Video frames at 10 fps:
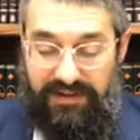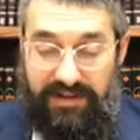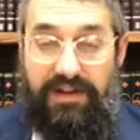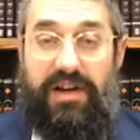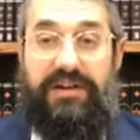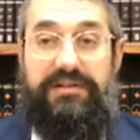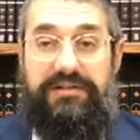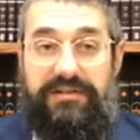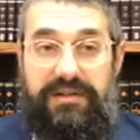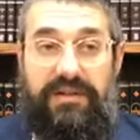Keep going.
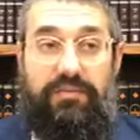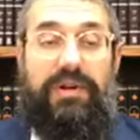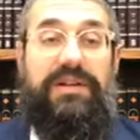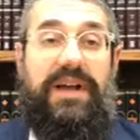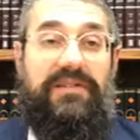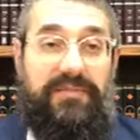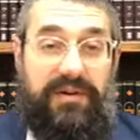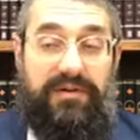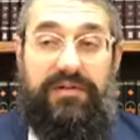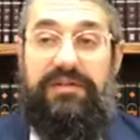What kind of
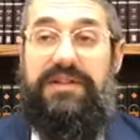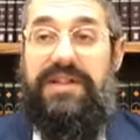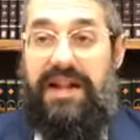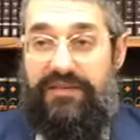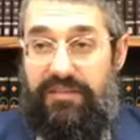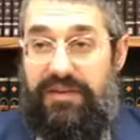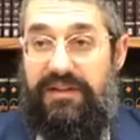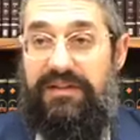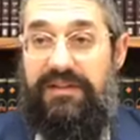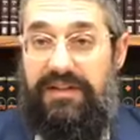miracle does it have to
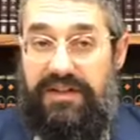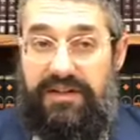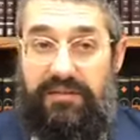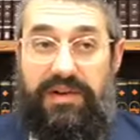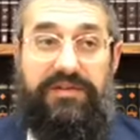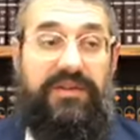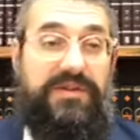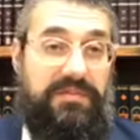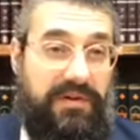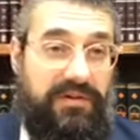be? One of
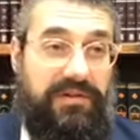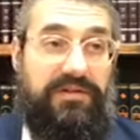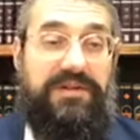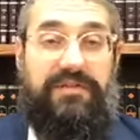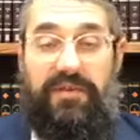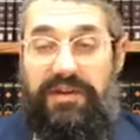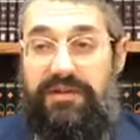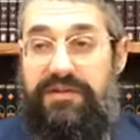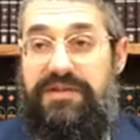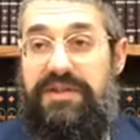those miracles and
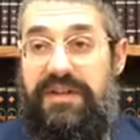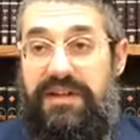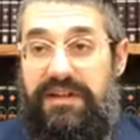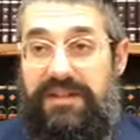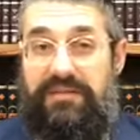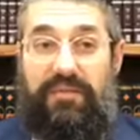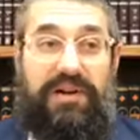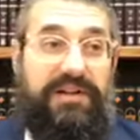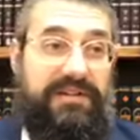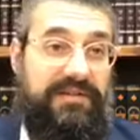wonders that
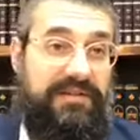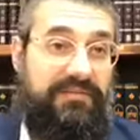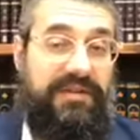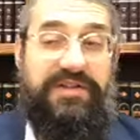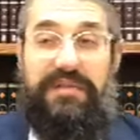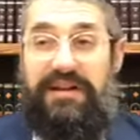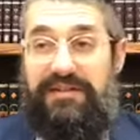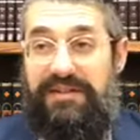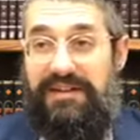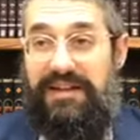one reads
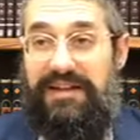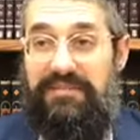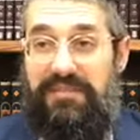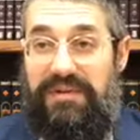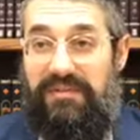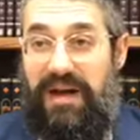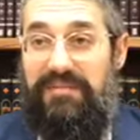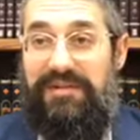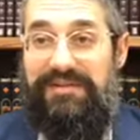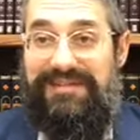about in, in the
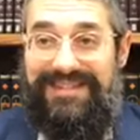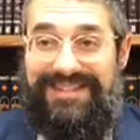Bible?